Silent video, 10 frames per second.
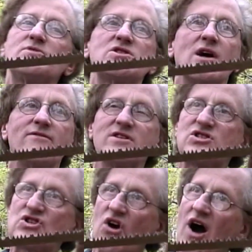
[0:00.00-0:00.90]
shove the
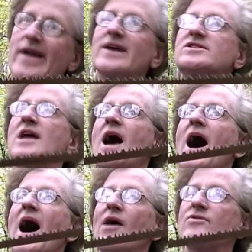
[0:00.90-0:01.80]
sawdust
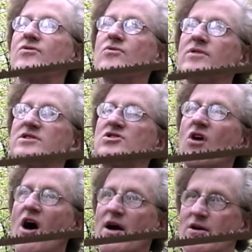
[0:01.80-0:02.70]
out through the
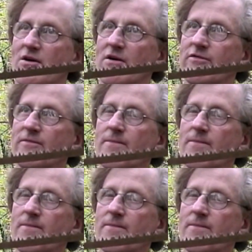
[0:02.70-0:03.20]
saw kerf.